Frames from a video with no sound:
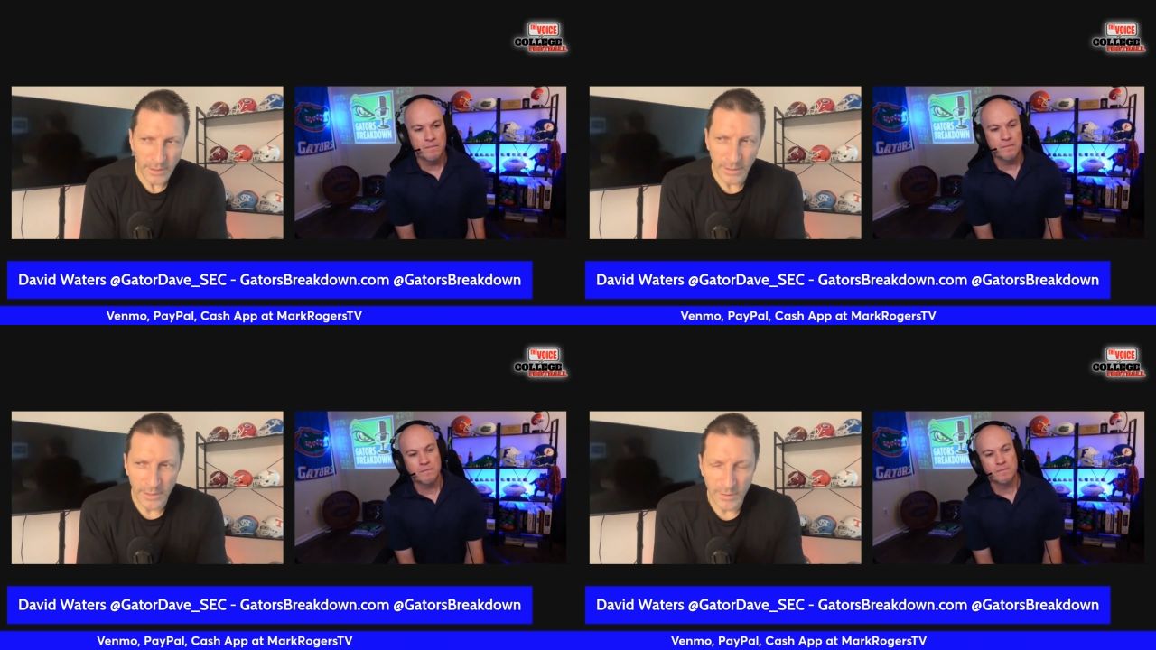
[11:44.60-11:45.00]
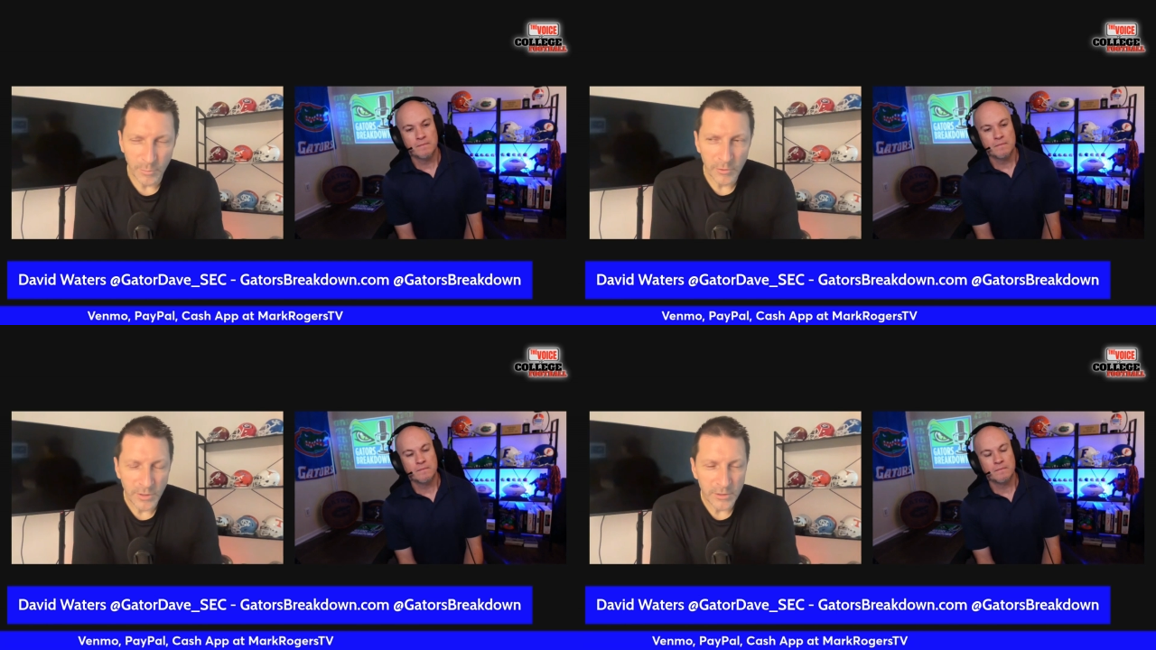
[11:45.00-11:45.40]
Speaker 1: And the
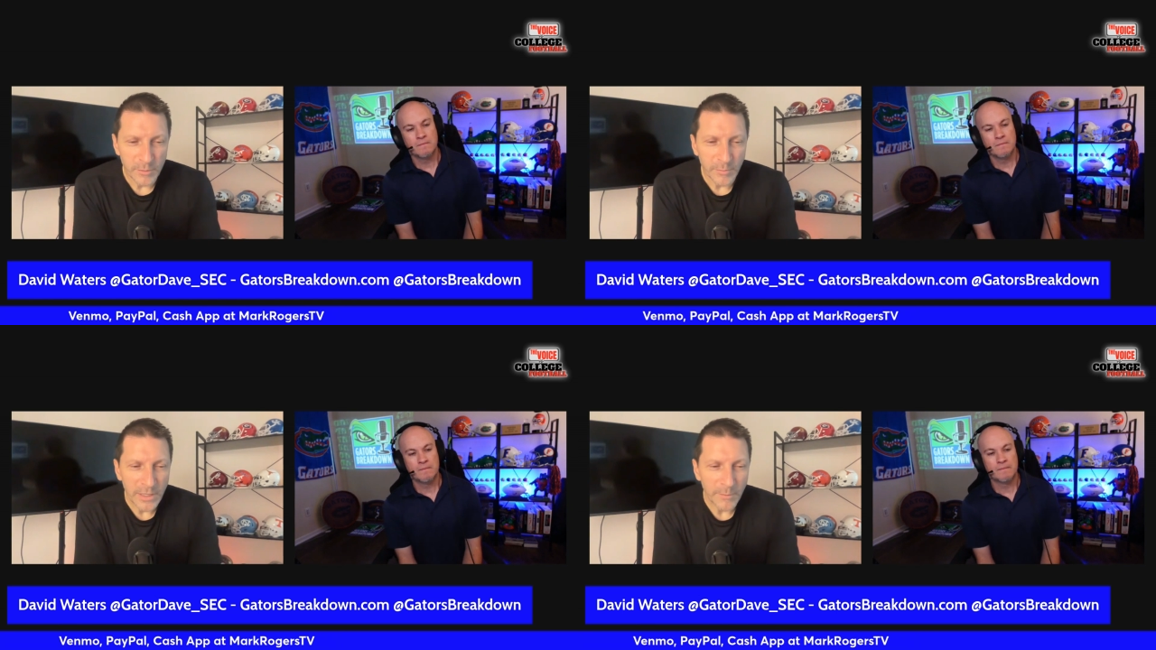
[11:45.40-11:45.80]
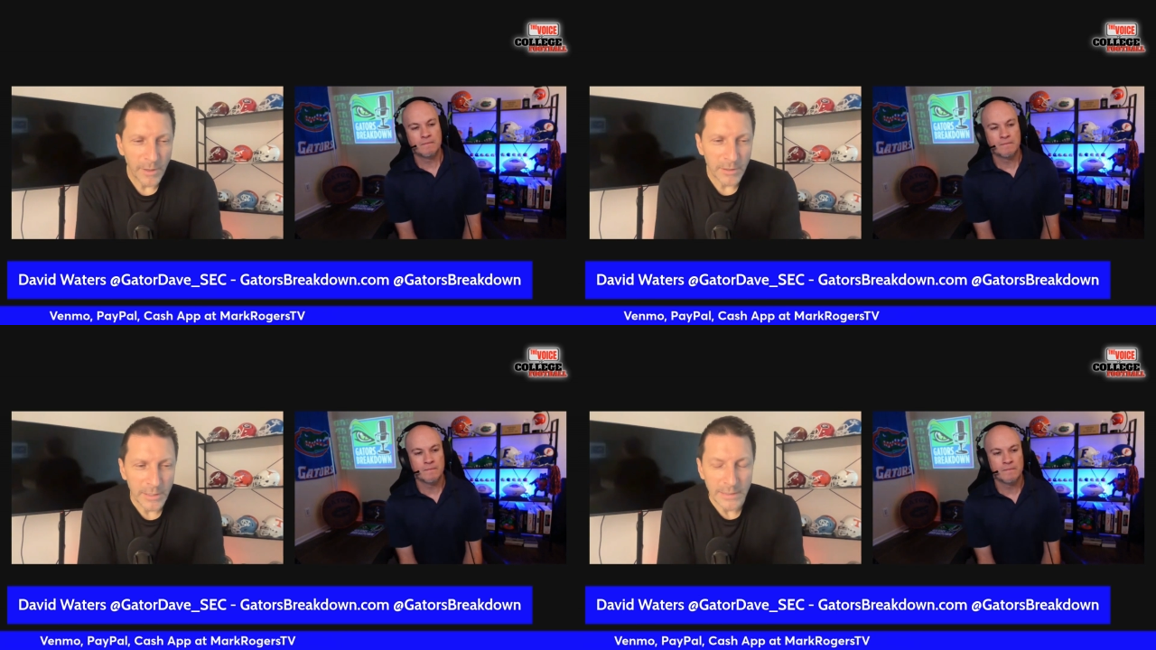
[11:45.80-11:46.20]
point that you made
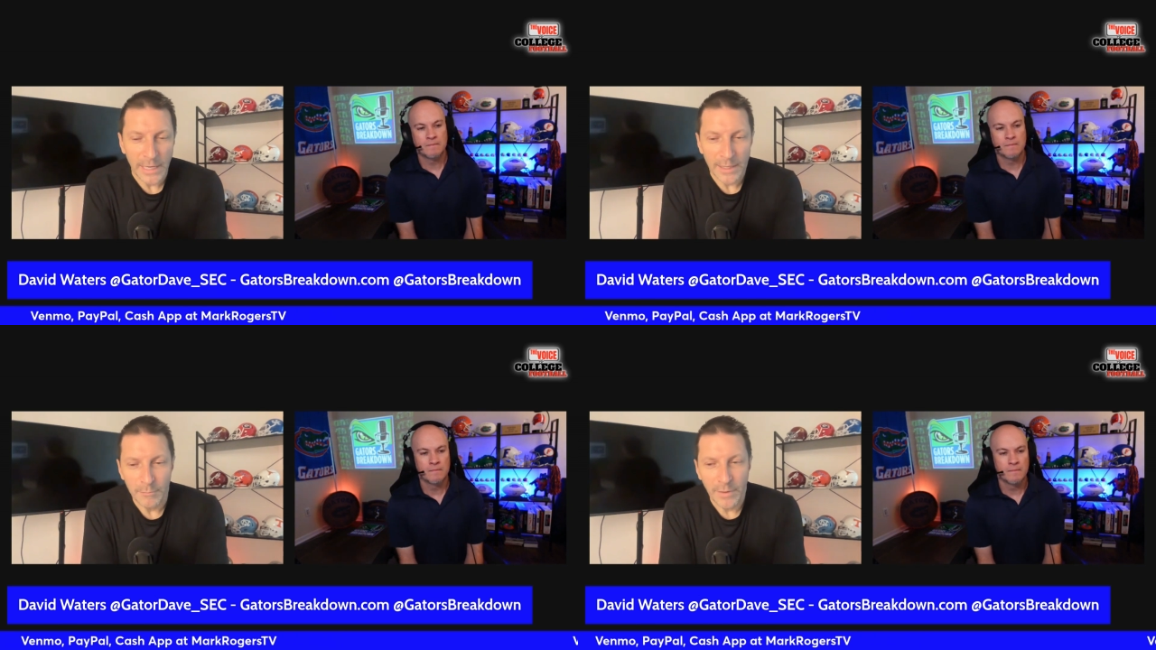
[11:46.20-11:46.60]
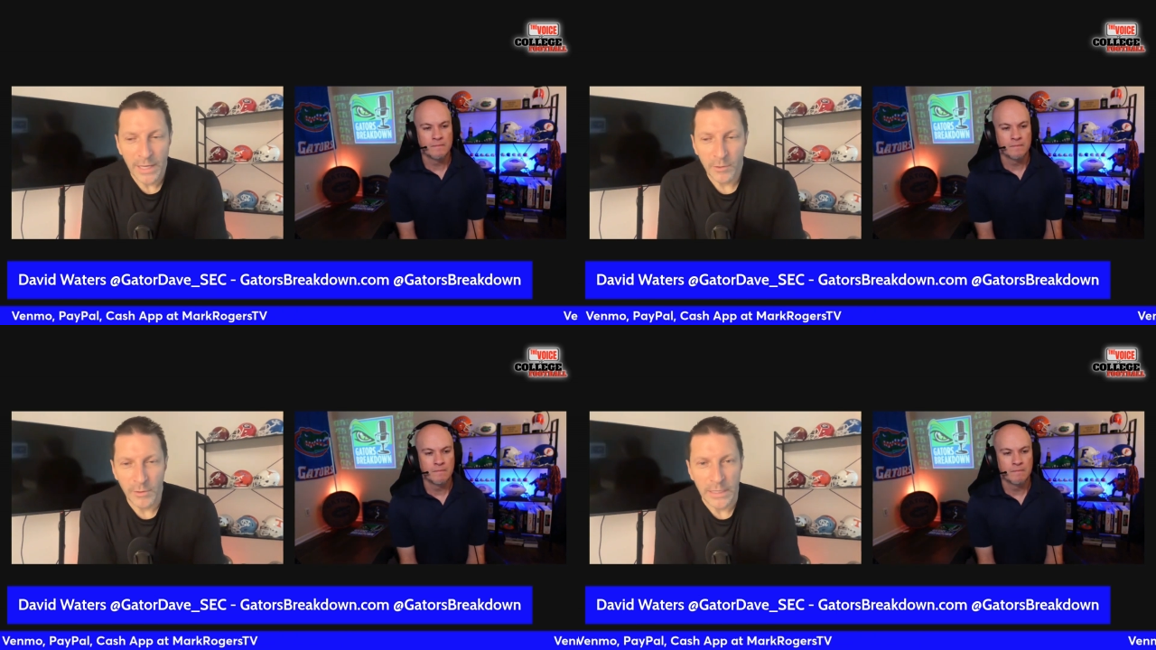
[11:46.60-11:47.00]
about it not
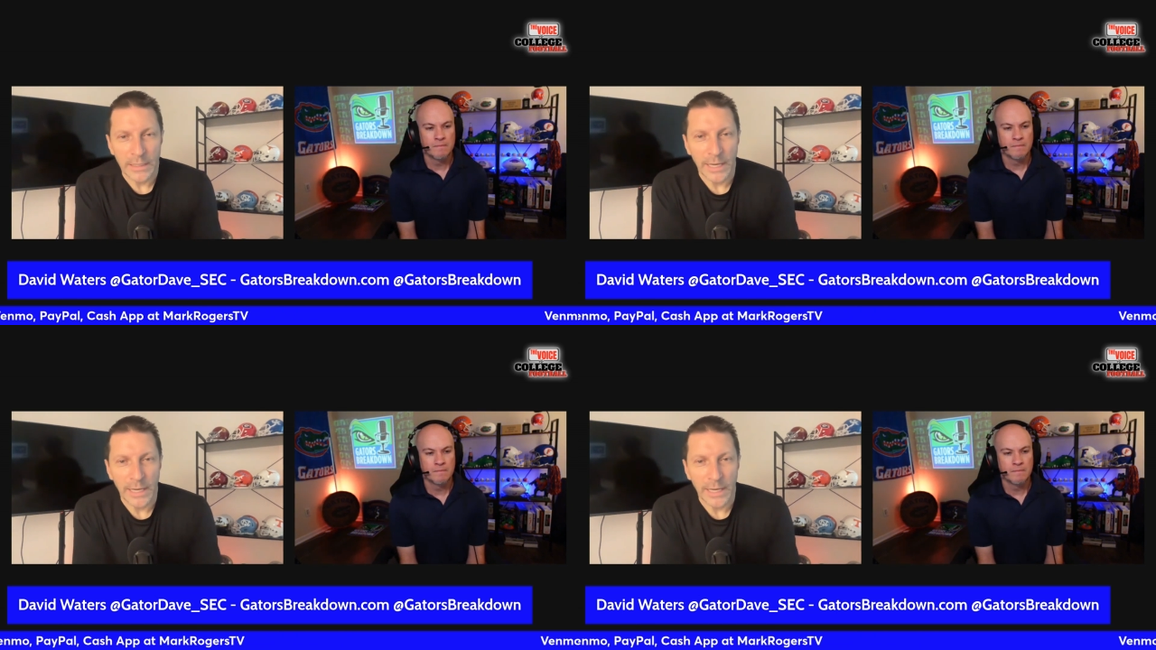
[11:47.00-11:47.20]
mattering,